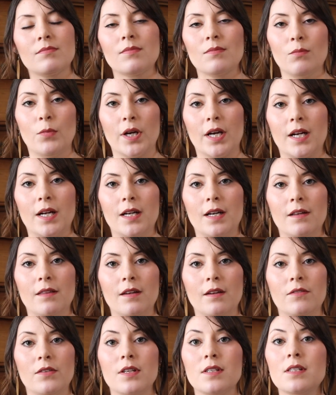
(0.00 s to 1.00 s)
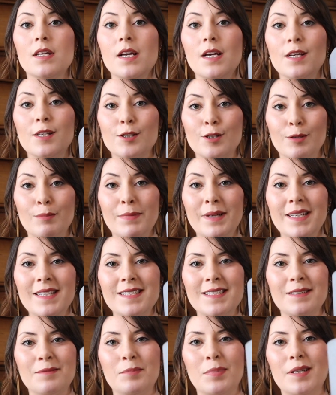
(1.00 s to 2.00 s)
why can I think of this
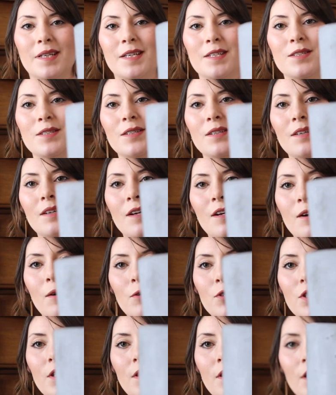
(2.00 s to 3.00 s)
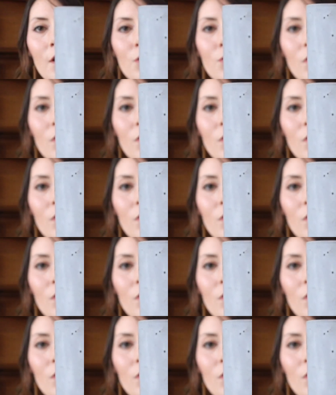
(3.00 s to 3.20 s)
cement planter, which I think is